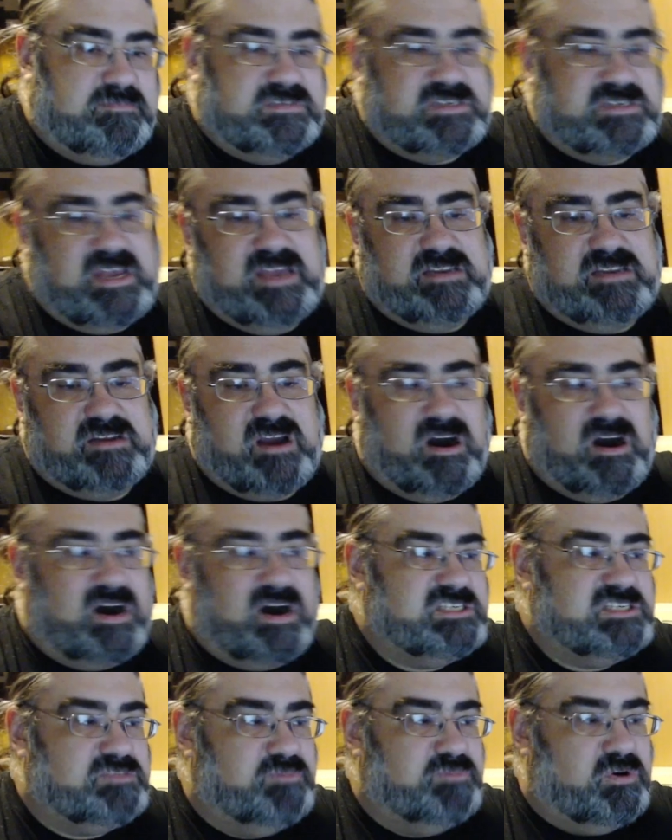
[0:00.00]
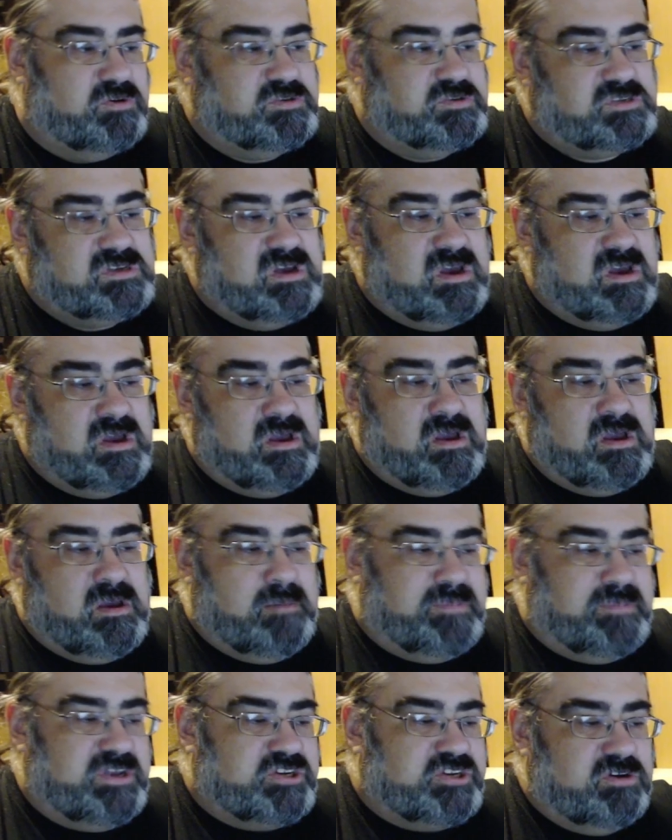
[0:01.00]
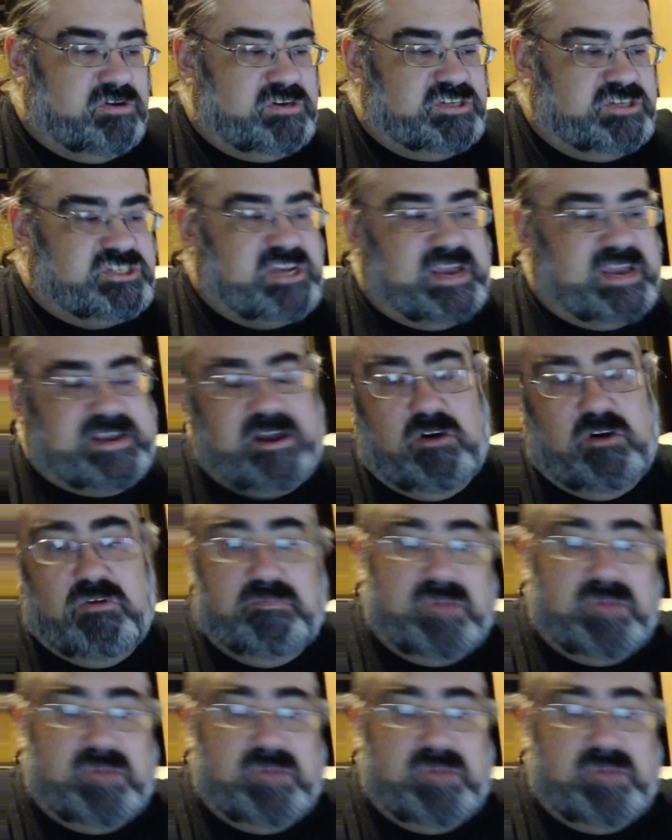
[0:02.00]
and Kosmos. Be sure to check out my